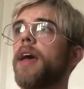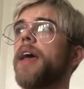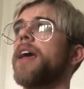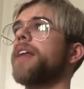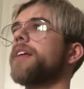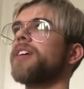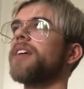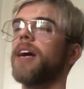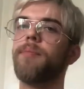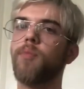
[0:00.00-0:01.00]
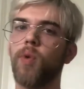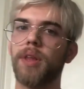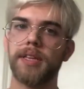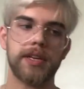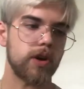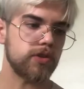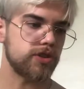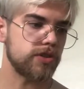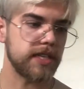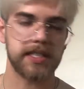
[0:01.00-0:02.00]
and it's not like I willingly go
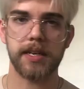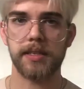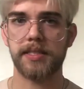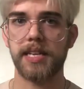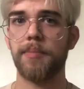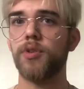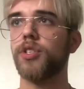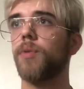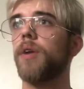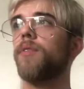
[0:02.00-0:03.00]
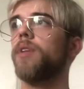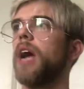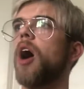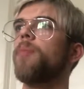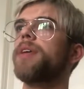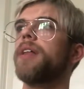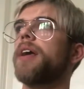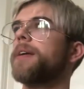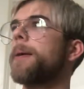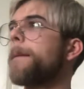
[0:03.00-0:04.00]
listen to sad music or whatever. Like I'll be
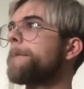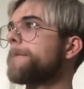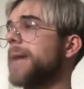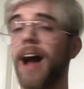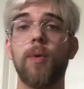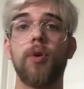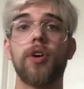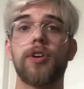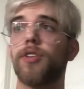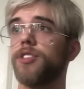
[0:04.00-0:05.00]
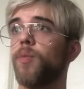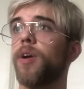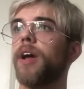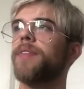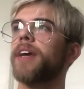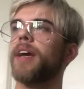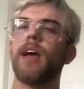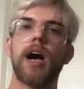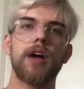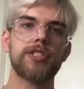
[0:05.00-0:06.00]
like at work or somewhere, and like
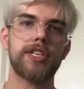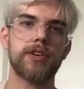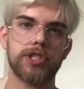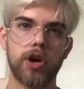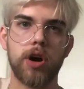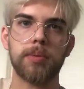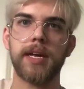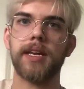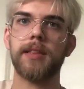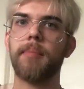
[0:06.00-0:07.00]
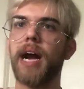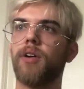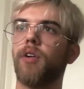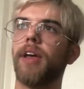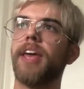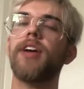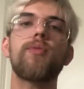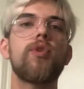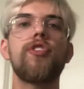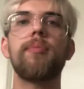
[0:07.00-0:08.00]
I'll just hear a song playing in the background, and it
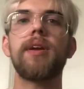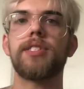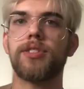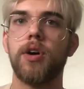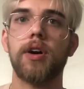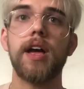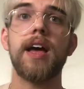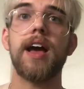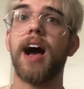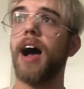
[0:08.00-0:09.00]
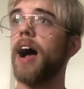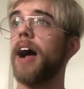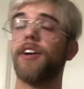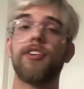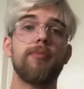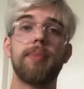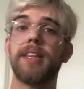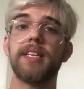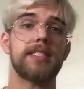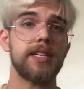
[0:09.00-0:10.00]
would have been a song I could have
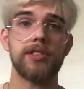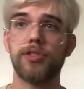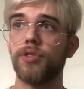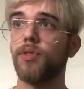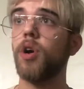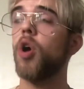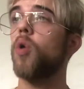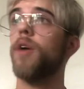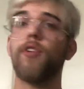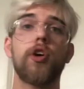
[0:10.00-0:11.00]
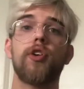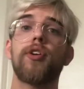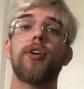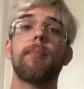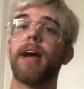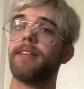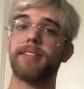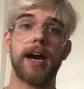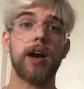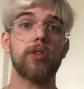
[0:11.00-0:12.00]
been listening to or I've heard my
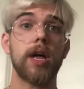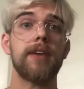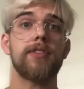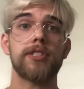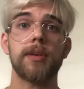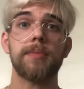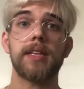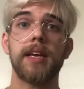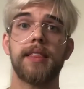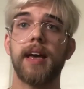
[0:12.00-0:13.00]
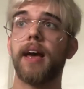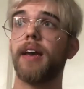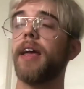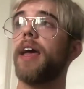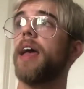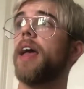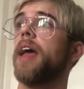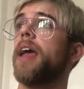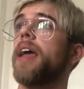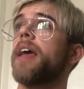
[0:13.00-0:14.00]
entire life or something like that.
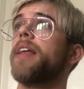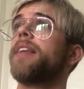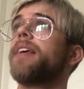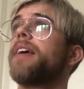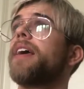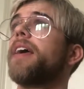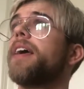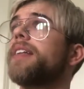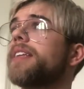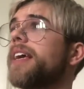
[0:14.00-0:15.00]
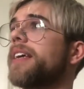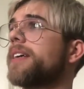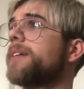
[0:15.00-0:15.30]
And like